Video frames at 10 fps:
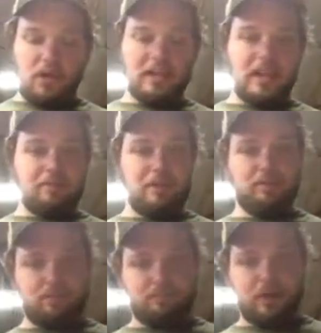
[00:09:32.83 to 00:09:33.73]
a lot of
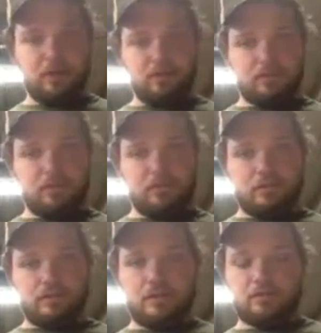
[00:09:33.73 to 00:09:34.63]
people are opposed to using
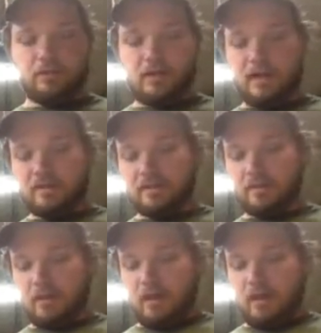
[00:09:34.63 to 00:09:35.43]
an electric grinder,